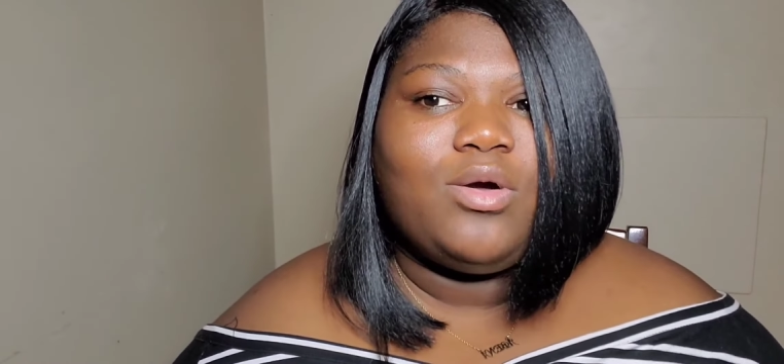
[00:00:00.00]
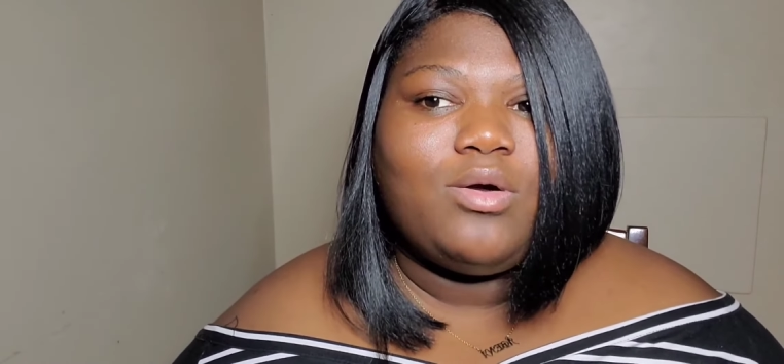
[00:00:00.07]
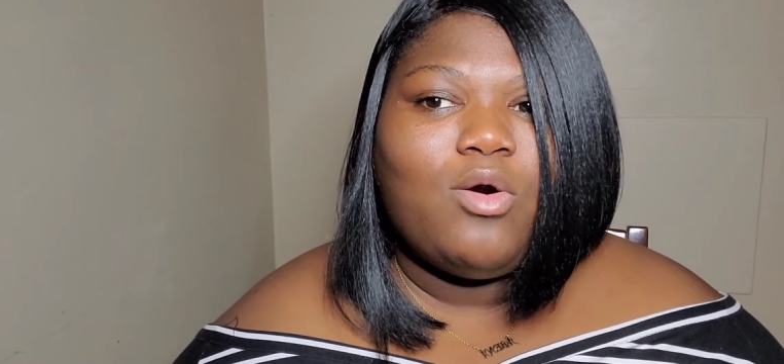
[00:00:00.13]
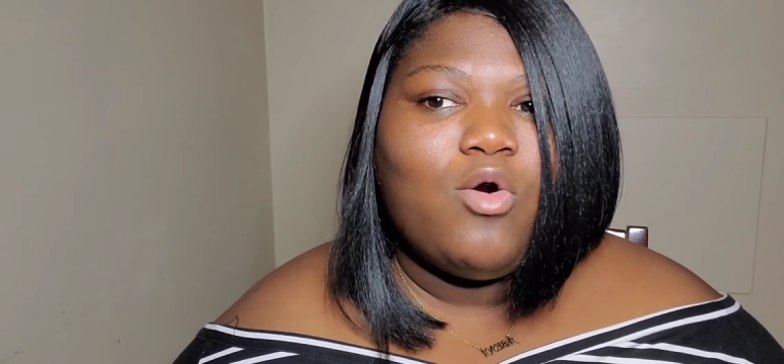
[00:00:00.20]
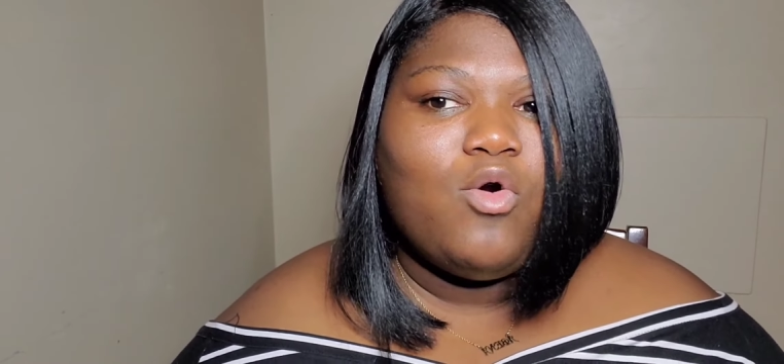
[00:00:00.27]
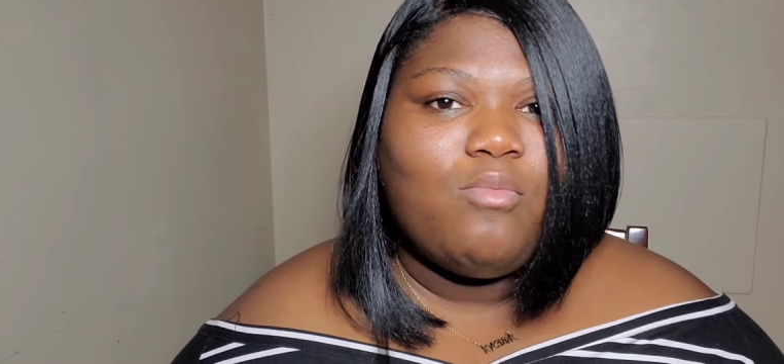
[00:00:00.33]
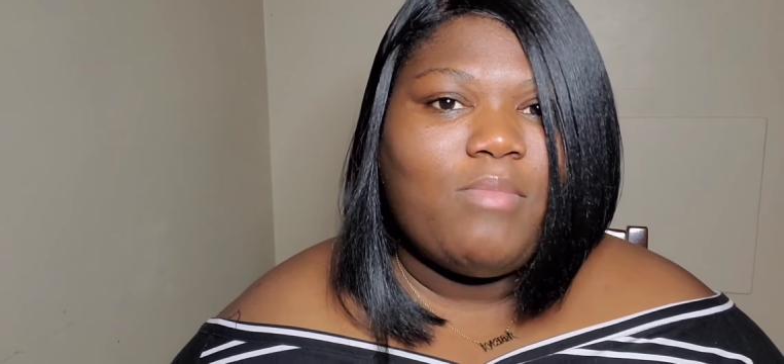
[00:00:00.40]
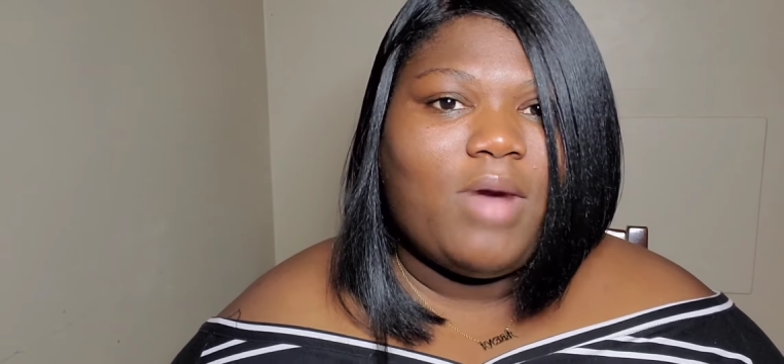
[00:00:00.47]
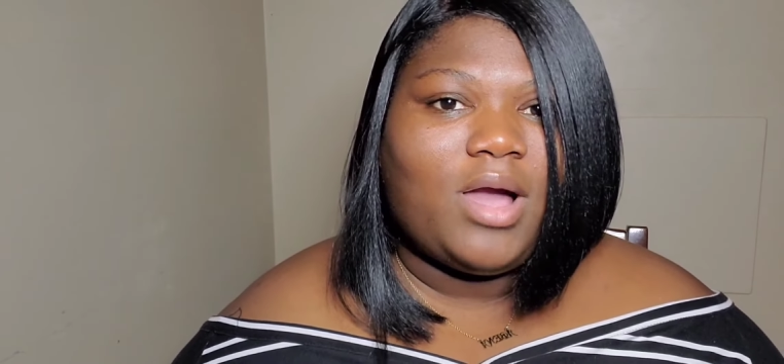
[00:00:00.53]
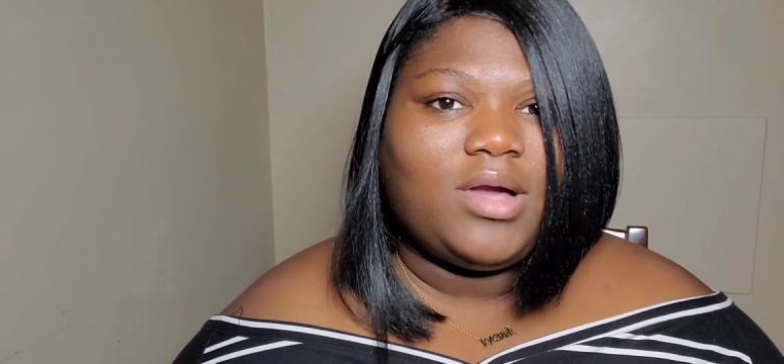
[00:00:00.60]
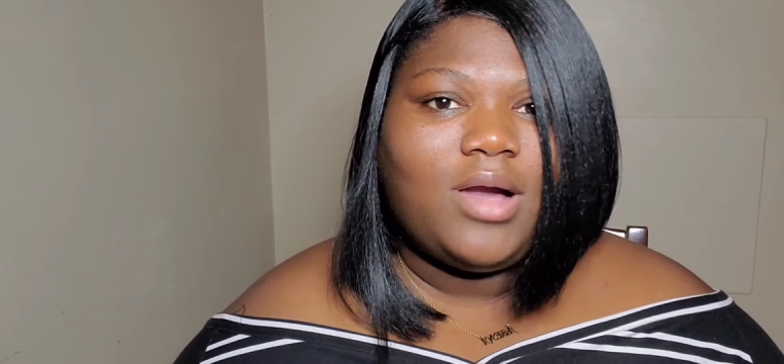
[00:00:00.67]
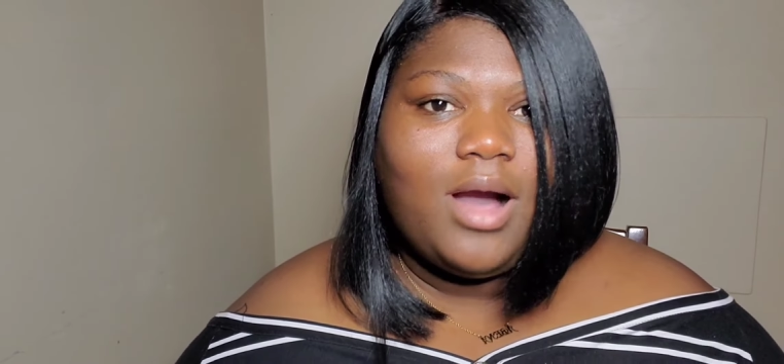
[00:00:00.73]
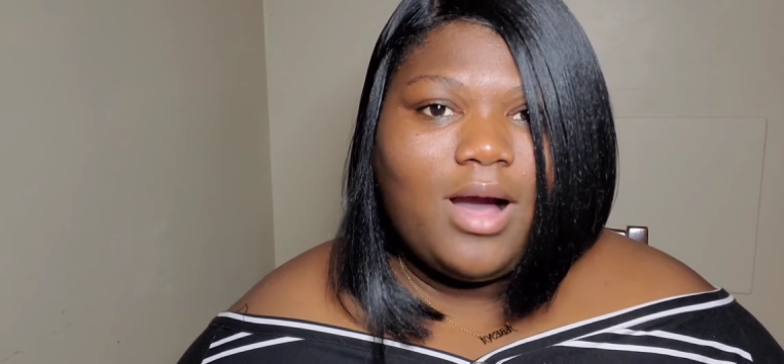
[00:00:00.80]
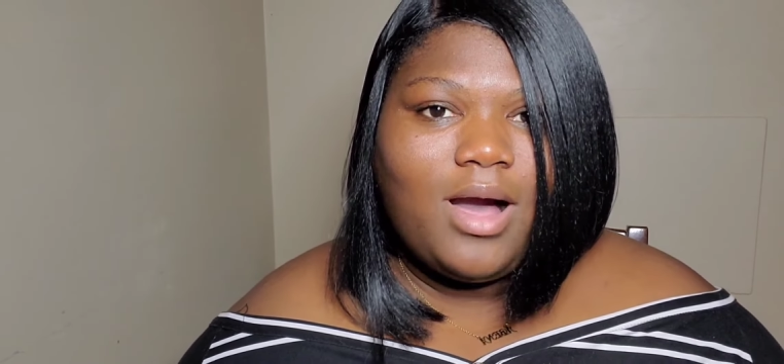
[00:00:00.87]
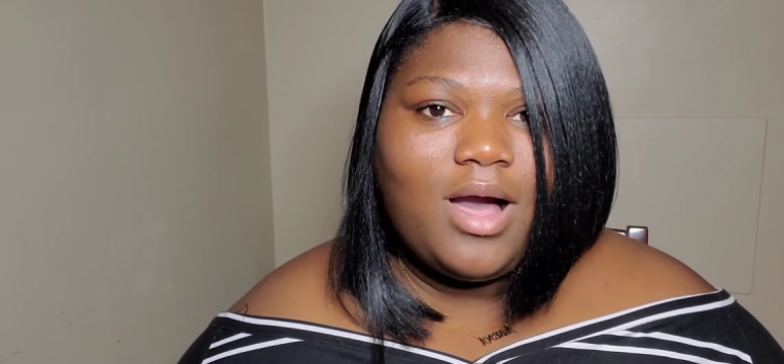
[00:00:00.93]
oh my
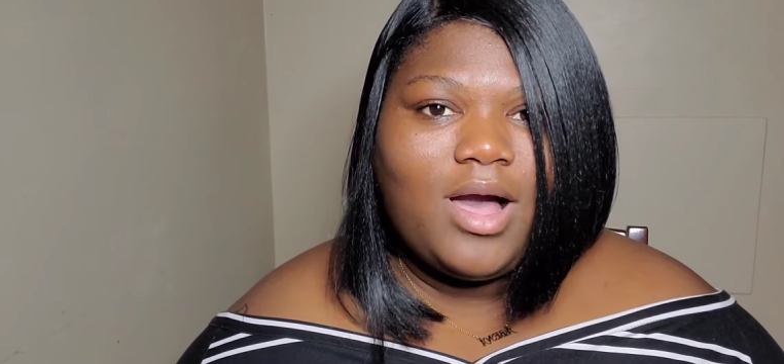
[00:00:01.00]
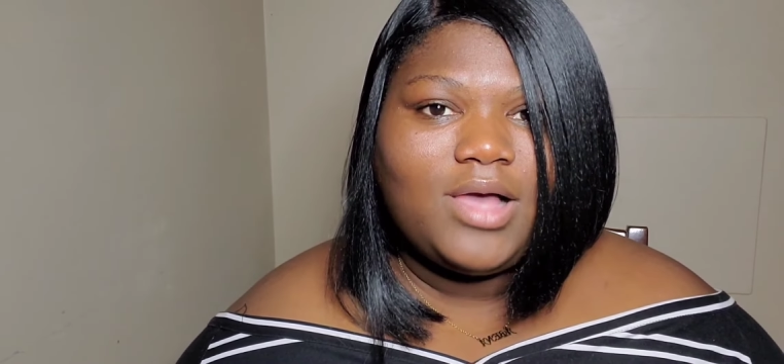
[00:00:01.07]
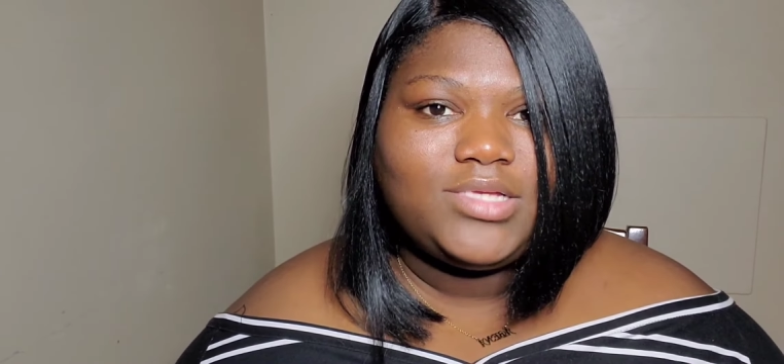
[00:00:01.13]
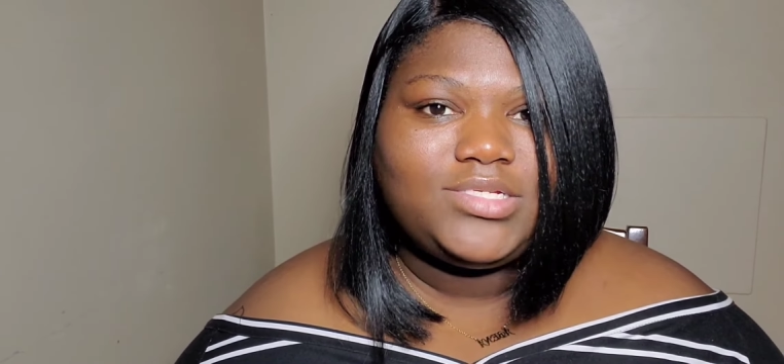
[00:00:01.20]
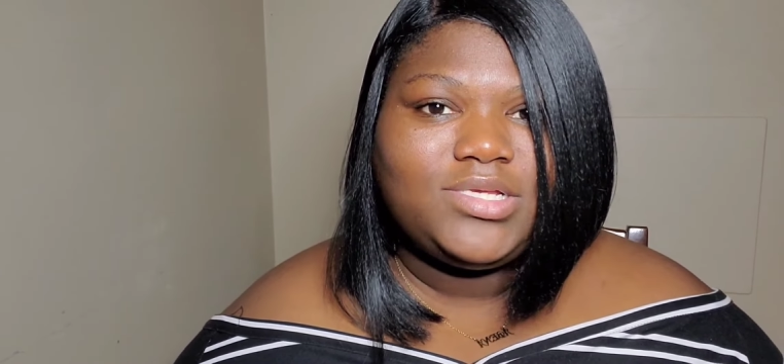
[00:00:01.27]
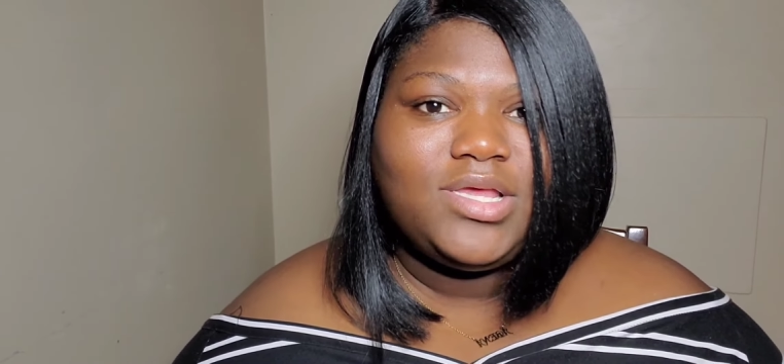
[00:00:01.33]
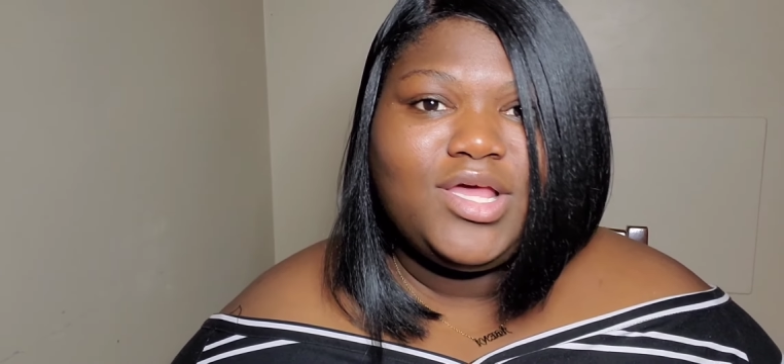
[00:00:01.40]
gosh,